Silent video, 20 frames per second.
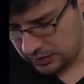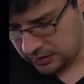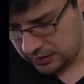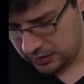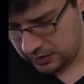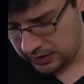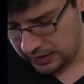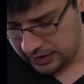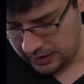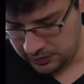
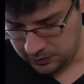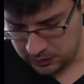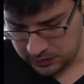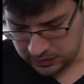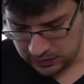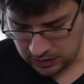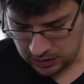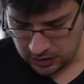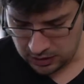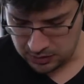it
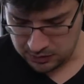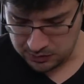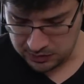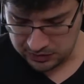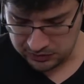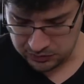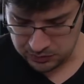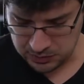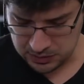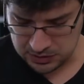will
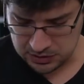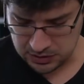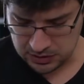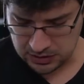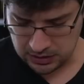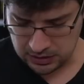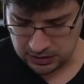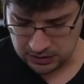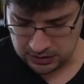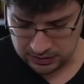always
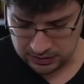return